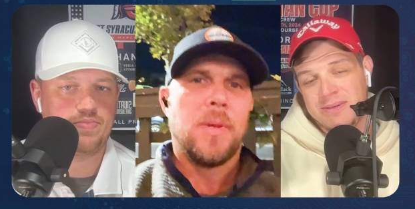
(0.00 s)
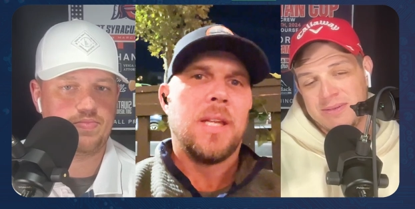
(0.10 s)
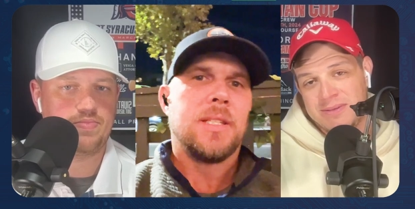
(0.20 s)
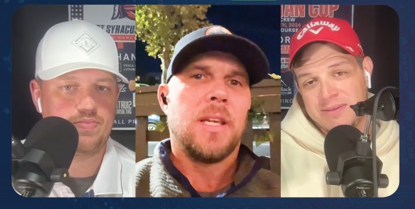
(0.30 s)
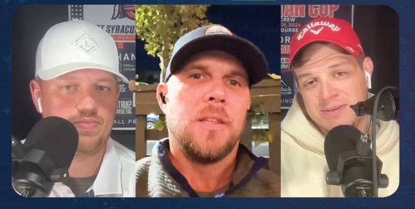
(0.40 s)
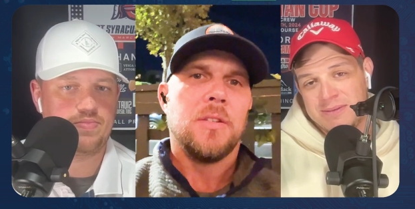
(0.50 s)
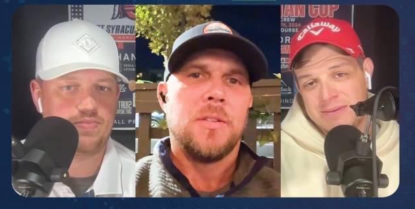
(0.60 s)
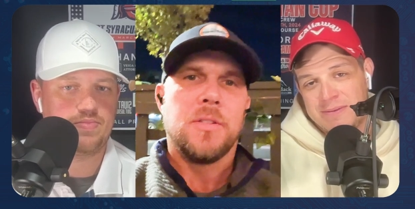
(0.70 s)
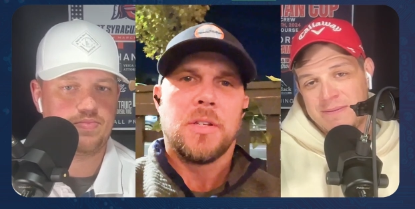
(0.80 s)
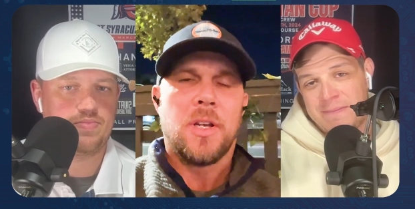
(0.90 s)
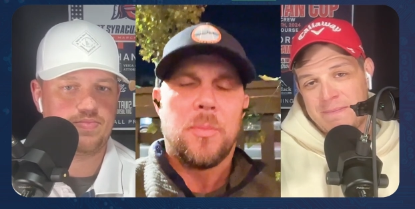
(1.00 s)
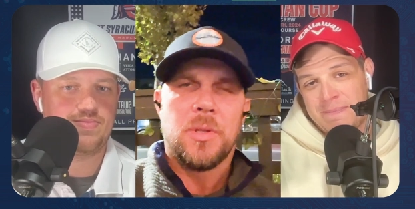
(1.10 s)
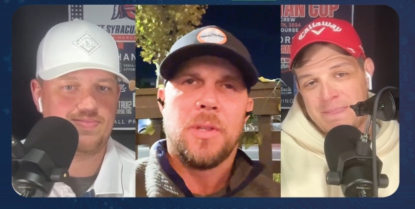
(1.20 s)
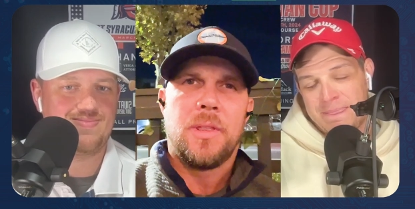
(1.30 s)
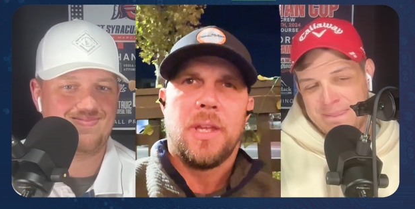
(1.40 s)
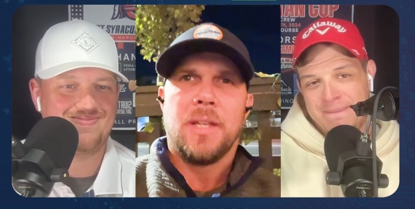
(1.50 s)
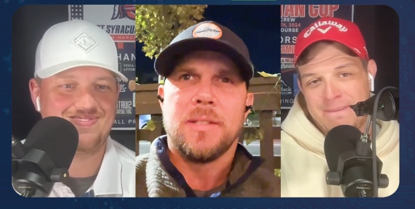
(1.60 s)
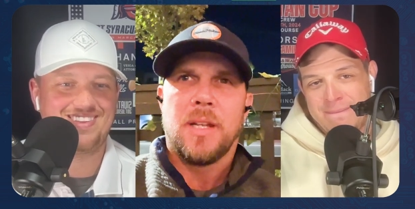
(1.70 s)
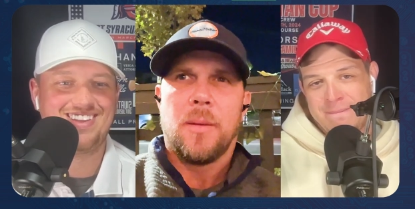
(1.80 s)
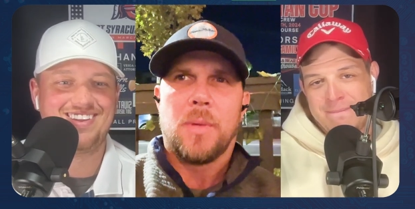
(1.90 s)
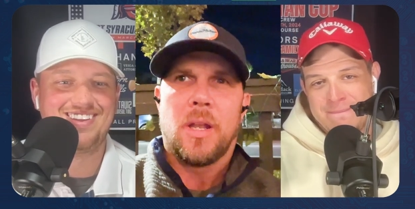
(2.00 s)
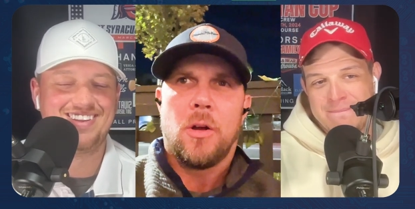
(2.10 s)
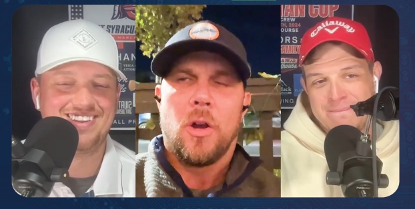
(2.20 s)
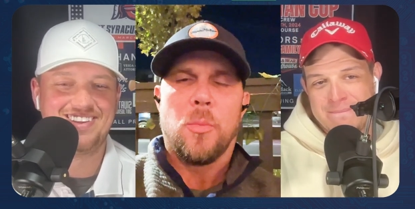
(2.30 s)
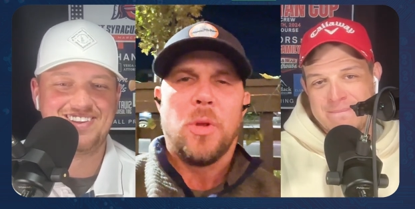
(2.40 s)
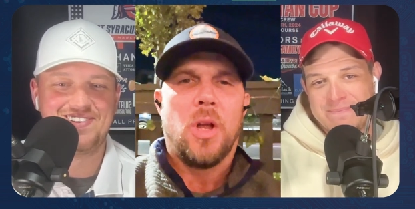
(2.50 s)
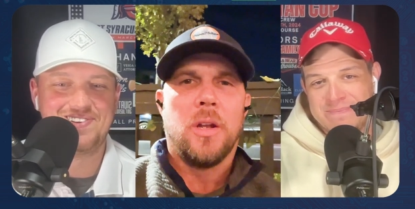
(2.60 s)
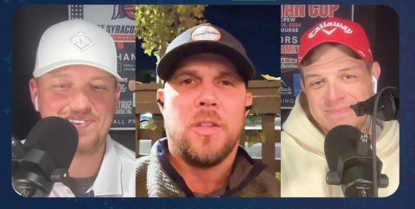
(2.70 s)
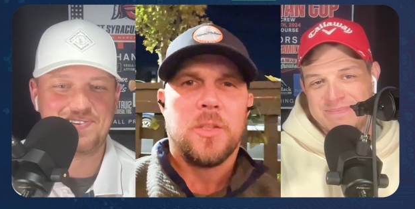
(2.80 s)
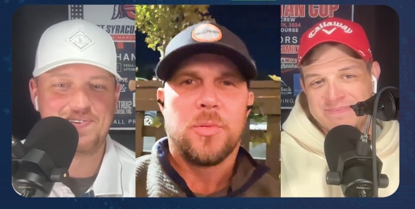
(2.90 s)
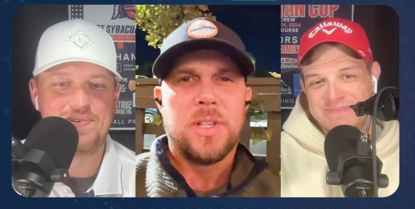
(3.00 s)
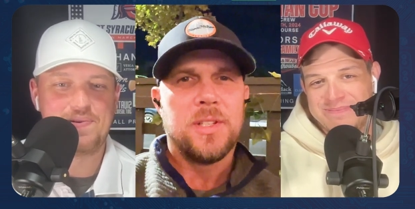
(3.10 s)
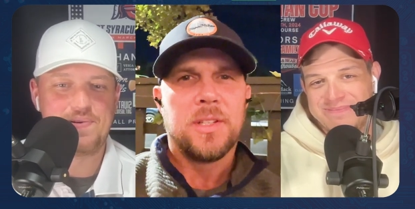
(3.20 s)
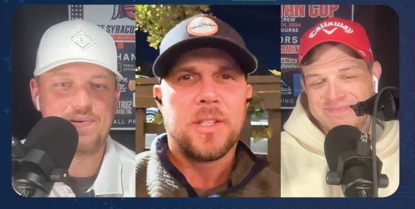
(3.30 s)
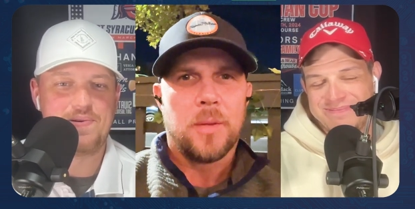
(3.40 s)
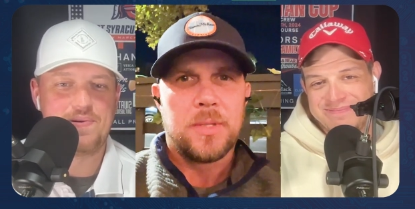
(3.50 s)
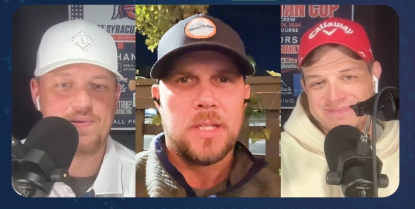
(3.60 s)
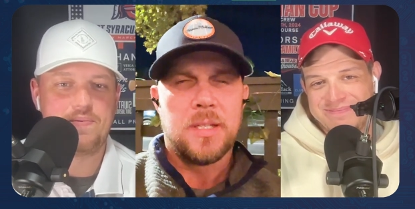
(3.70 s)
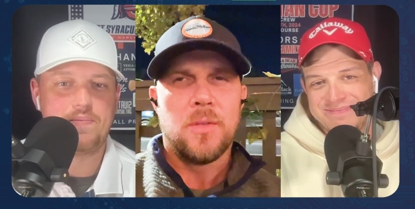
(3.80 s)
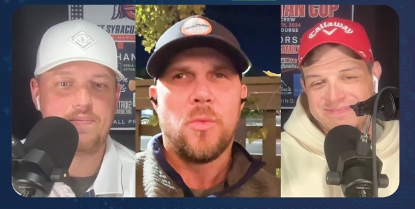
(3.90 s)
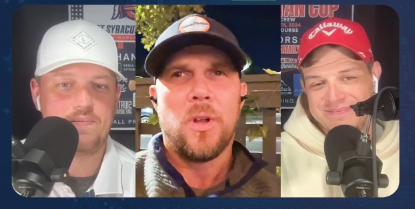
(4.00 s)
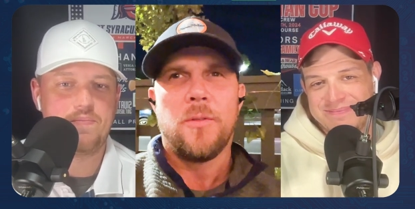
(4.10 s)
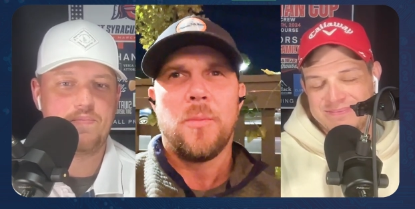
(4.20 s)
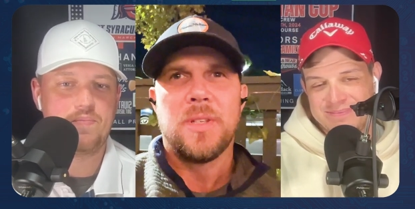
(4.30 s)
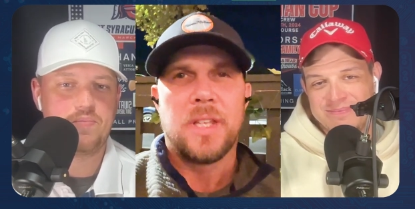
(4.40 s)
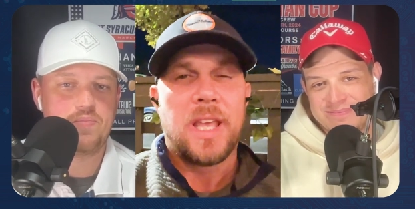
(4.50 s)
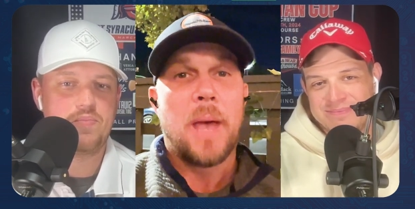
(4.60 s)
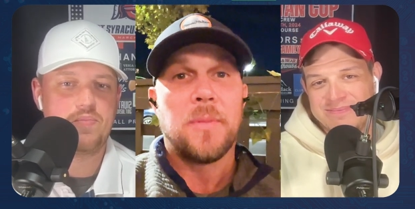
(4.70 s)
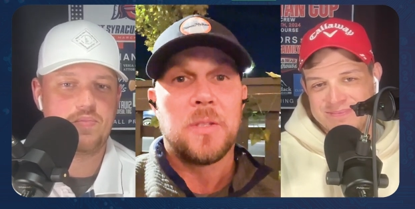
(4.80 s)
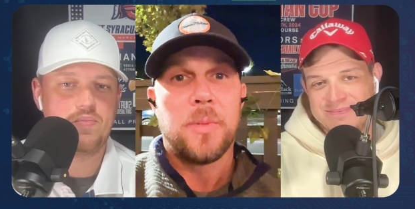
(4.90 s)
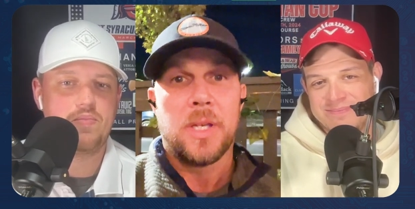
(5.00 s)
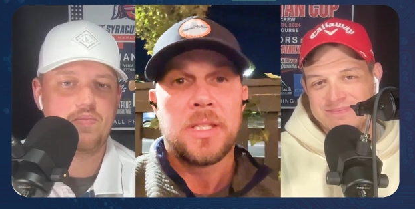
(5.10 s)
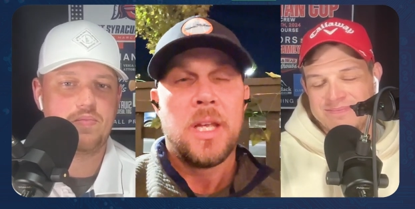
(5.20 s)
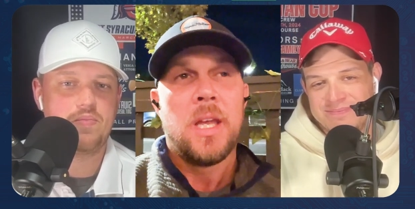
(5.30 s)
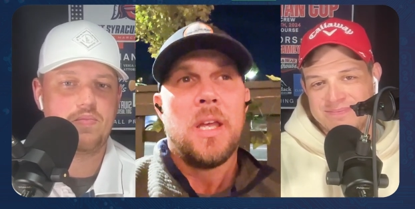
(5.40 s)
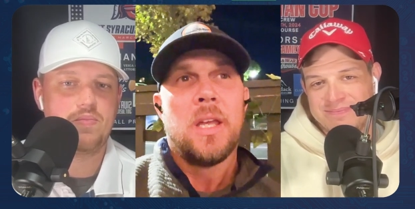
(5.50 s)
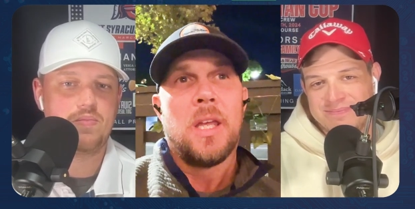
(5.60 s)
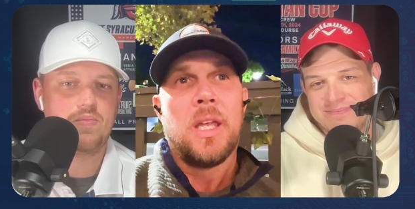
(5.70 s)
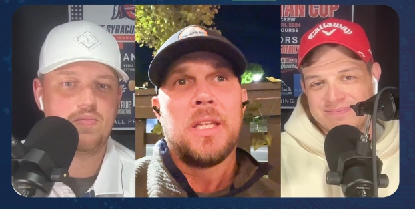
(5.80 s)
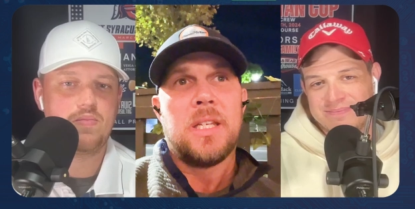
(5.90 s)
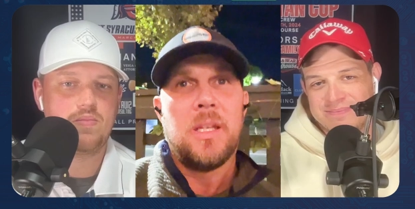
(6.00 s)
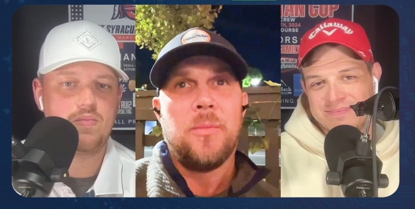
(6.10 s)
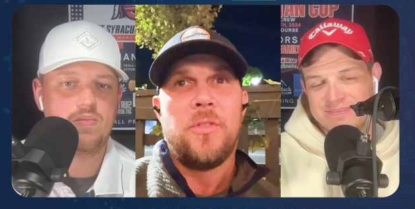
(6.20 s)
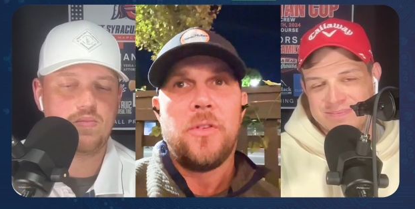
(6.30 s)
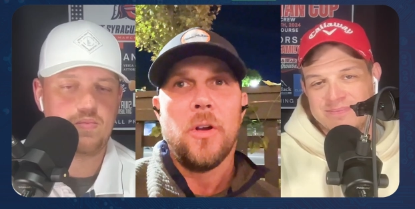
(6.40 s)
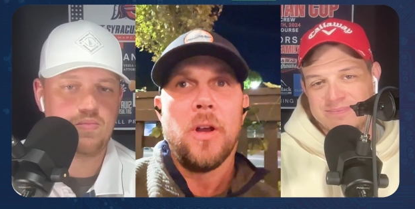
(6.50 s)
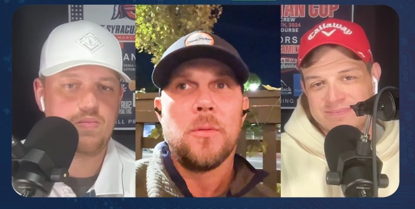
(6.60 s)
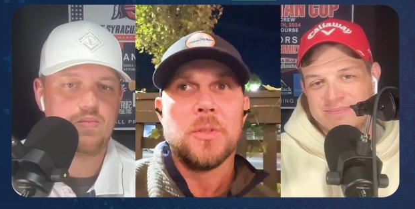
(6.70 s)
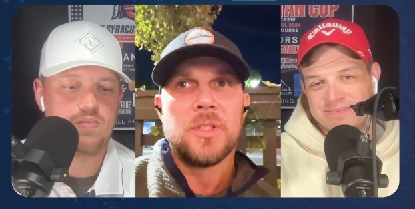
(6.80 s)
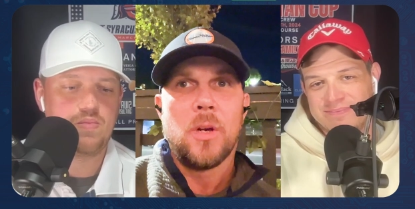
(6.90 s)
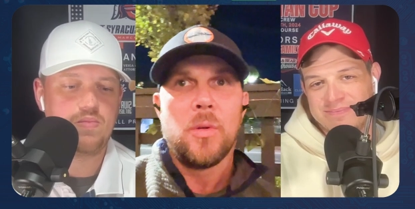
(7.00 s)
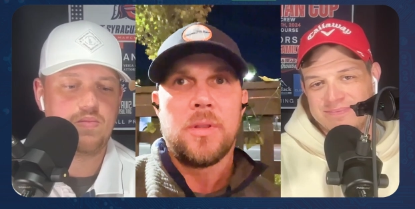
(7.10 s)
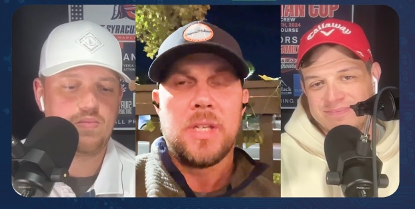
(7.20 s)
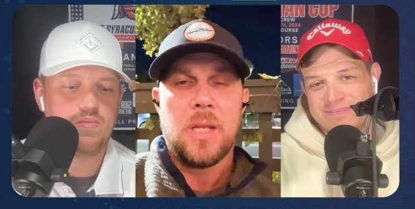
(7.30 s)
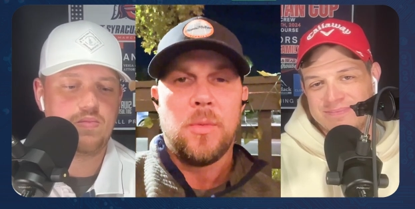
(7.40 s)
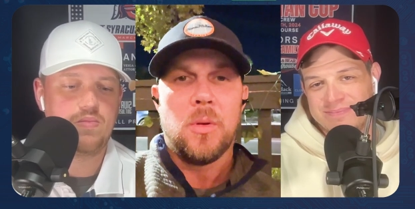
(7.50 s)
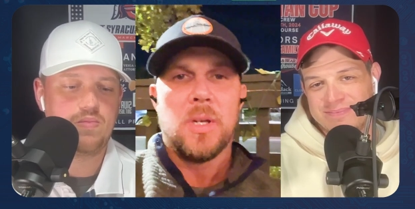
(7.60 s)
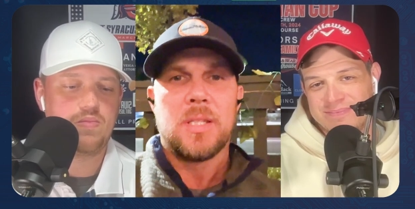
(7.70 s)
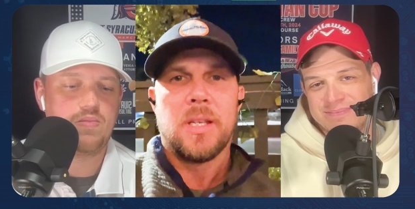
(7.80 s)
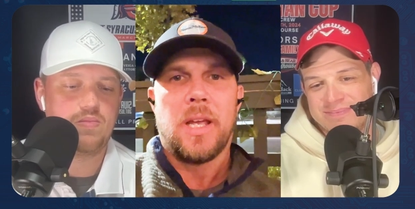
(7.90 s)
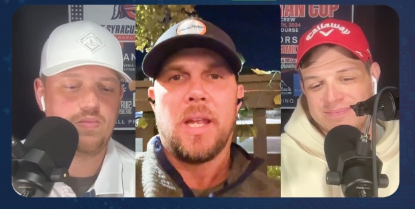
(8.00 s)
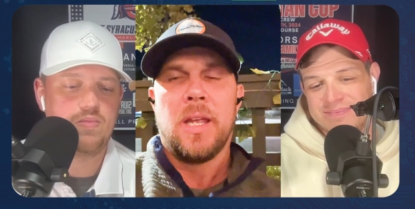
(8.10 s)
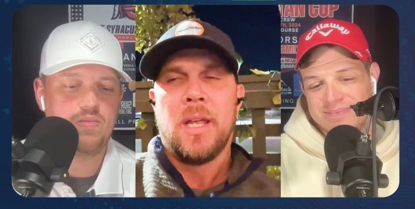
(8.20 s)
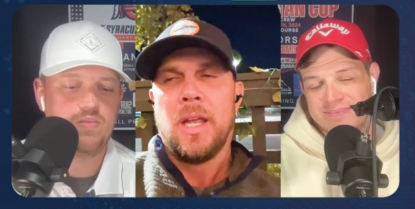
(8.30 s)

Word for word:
Speaker 1: I was about to say there, there's a couple of things that I'm kind of harping on in this President's Cup season. One of them is the captain's picks. Team Furyk. We'll start with Team U S A.